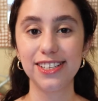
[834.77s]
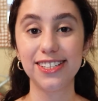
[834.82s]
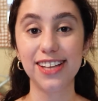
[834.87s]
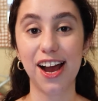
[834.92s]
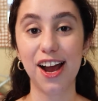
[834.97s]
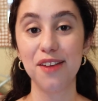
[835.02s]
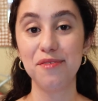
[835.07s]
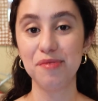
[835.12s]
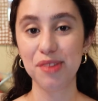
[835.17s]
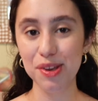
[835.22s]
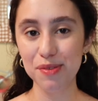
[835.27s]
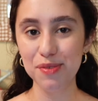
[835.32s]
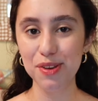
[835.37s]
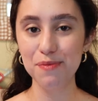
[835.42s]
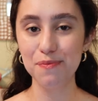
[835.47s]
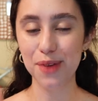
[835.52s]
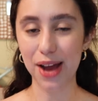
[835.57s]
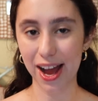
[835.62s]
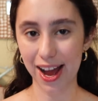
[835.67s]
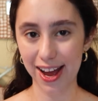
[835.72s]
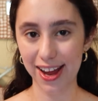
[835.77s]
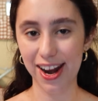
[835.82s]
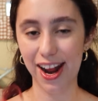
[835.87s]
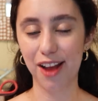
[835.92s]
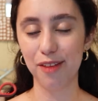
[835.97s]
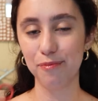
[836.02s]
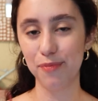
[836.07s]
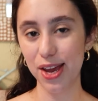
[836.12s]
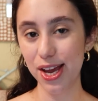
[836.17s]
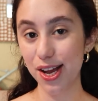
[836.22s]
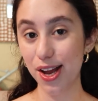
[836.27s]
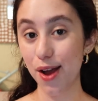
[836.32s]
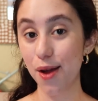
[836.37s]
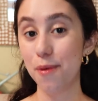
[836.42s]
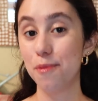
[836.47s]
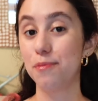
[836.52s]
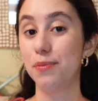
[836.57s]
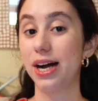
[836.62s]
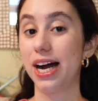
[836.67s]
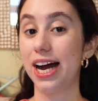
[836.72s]
cause I may be bad at makeup,
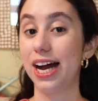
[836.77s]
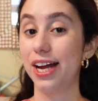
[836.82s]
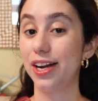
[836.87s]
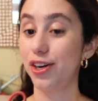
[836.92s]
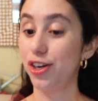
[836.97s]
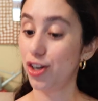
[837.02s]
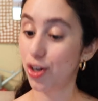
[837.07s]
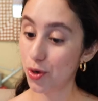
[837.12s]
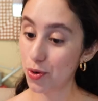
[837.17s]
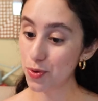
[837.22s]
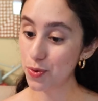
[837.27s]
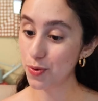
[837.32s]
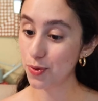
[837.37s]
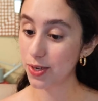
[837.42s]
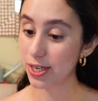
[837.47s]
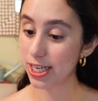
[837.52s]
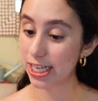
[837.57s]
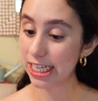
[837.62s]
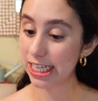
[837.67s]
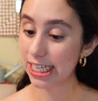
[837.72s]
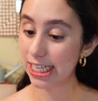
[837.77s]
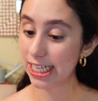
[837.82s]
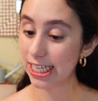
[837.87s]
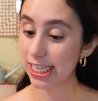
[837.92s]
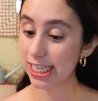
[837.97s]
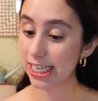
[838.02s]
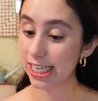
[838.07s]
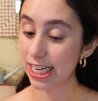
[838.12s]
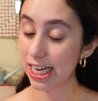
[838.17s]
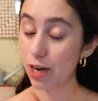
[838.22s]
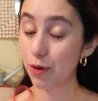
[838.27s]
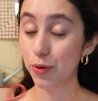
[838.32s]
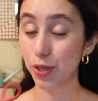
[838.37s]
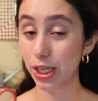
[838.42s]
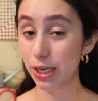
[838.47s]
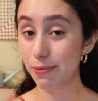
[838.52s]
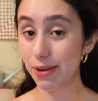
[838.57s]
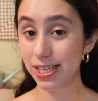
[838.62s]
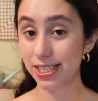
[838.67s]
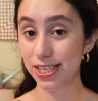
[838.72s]
but I know it
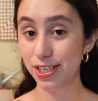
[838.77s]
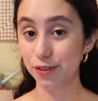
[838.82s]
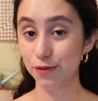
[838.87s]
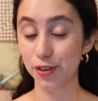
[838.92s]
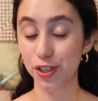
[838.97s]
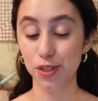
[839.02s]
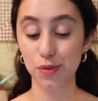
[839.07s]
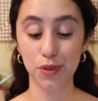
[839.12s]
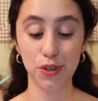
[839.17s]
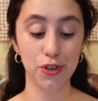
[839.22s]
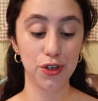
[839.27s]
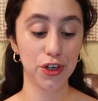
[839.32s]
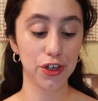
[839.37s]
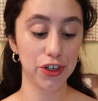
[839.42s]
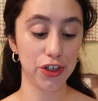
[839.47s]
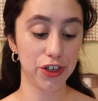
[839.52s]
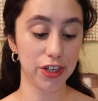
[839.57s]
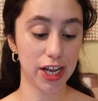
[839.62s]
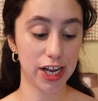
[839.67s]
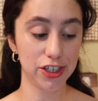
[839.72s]
really makes a difference when you curl your